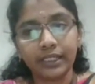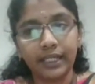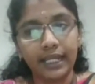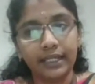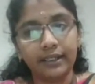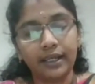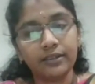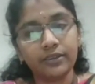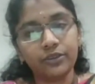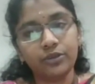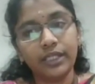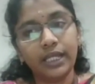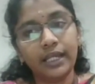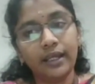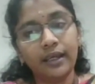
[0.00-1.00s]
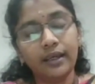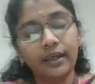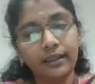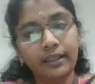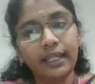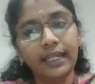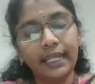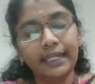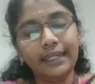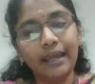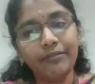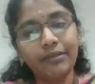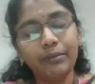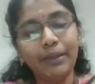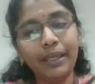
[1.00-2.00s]
data. So the
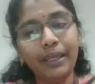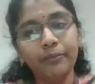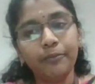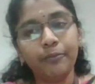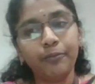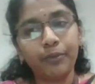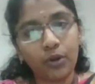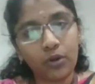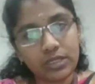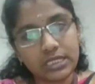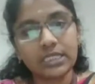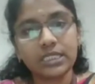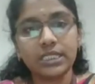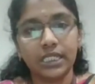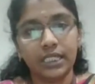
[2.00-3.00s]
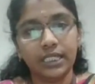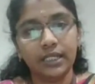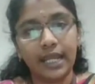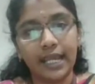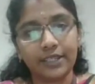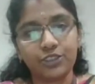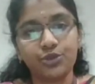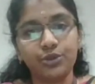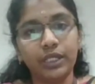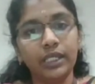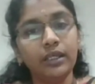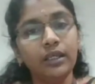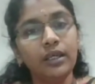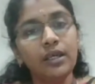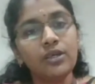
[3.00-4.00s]
data will be processed here
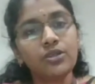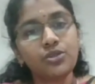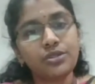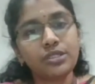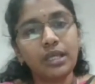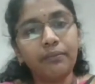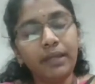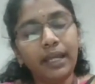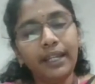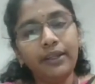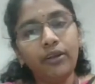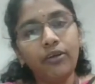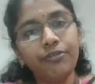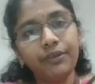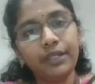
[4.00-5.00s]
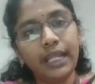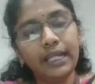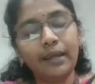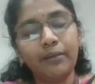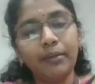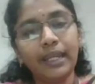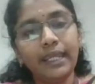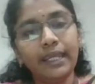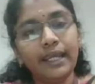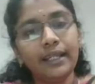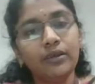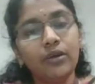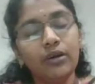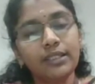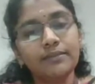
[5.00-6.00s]
actually. So some kind of data mining
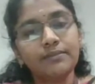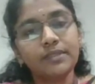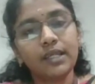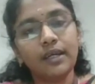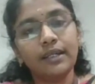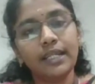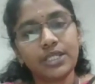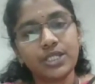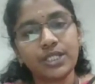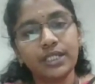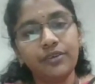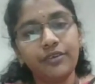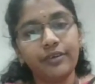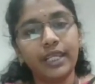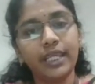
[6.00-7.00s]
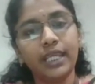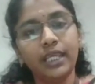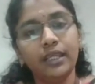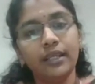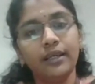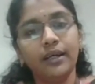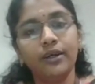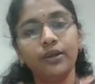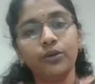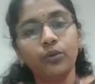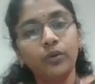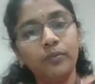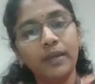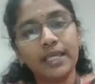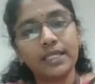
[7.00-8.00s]
algorithms are decision tree,
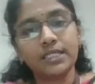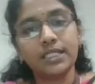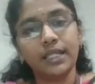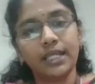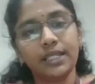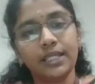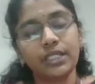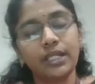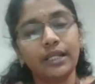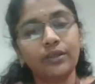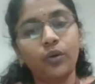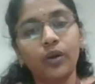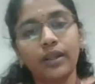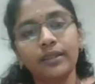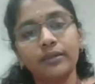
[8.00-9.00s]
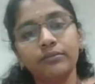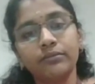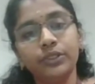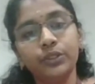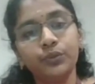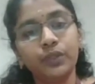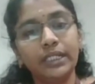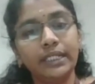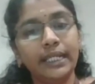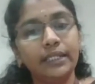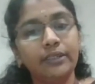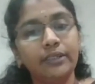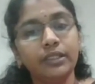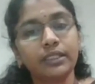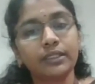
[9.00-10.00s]
rule based induction algorithm, neural
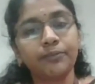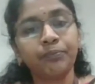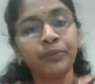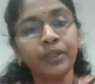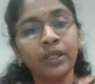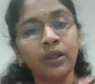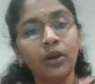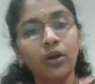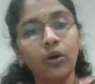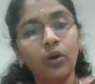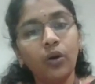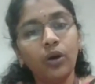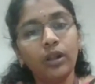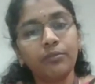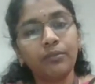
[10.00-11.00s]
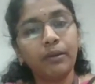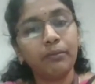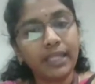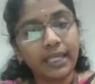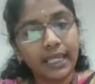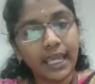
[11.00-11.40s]
network, or memory